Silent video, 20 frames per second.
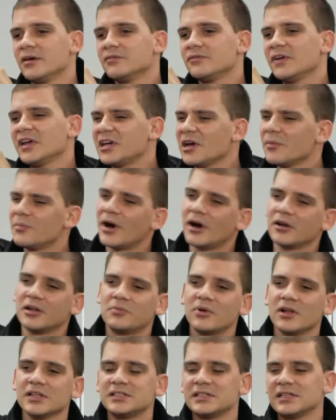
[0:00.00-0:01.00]
Think about it,
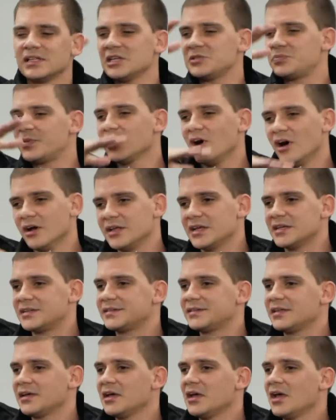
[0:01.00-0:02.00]
brothers. Let's be
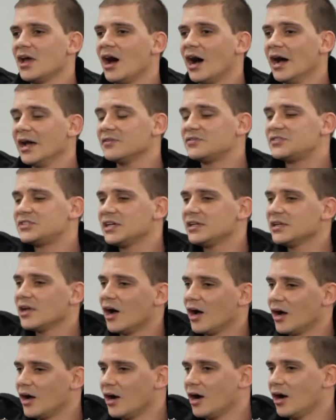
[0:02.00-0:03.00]
honest. I have seen,
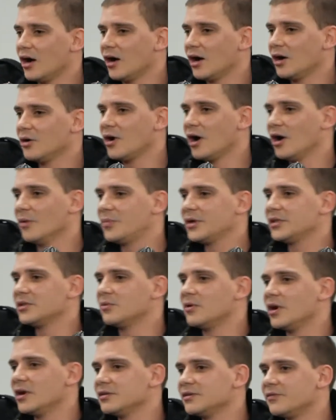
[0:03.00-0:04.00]
I'll, I'll be the
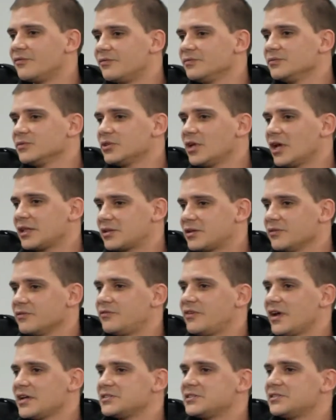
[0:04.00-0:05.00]
one that
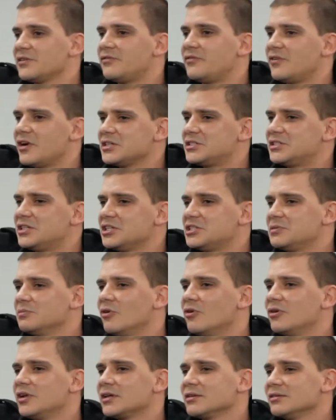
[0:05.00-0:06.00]
confessed the first this
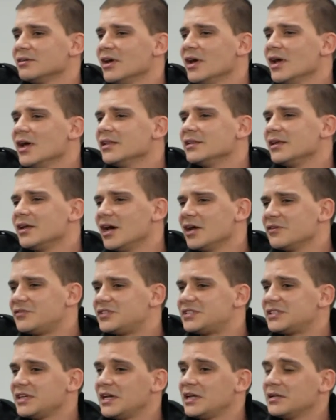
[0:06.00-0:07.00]
morning, that I have
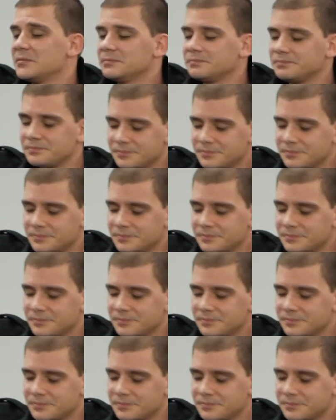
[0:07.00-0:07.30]
seen,